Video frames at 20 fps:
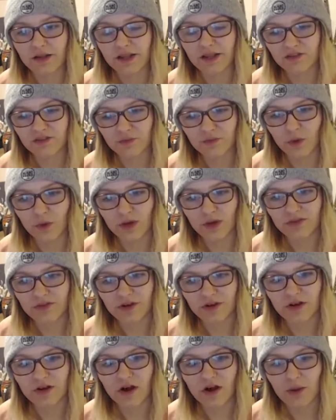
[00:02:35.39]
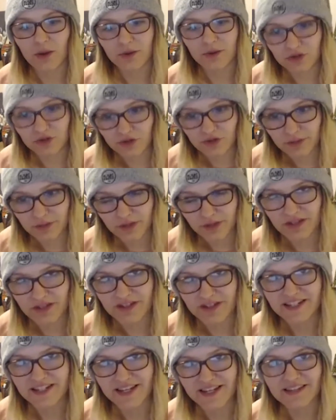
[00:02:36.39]
isn't one that I would agree with.
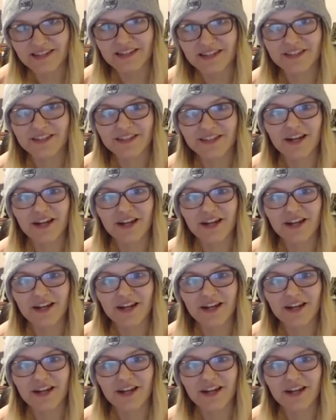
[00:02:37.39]
I take the